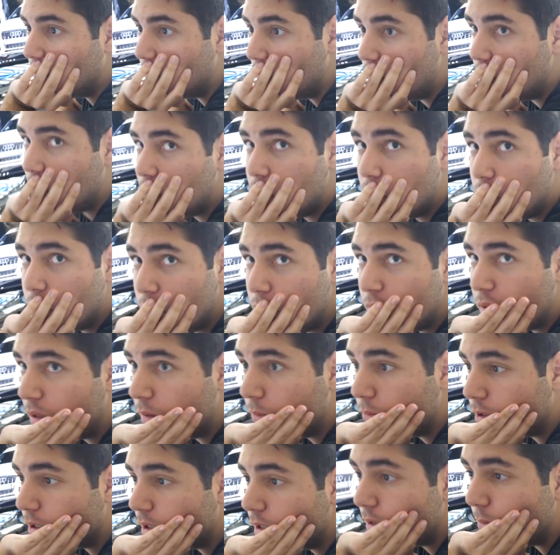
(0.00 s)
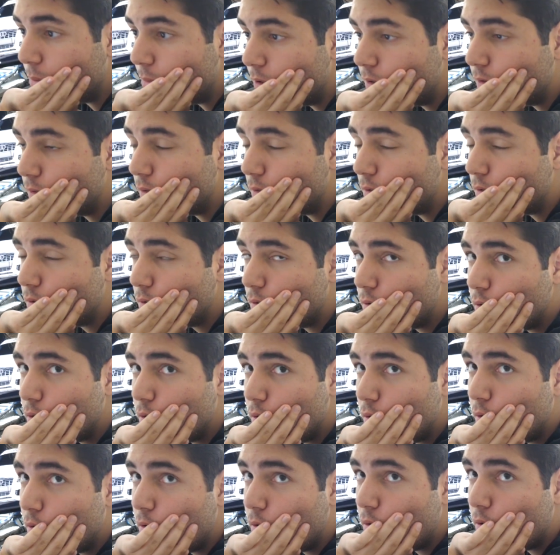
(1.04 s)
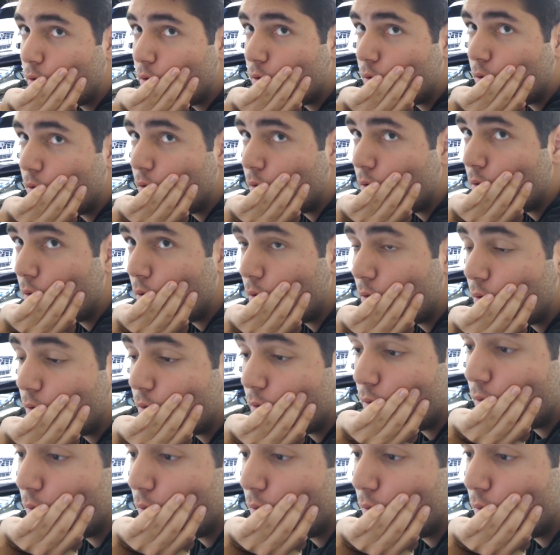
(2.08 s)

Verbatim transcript: of I need it. I'm kind of busy. What? What are you?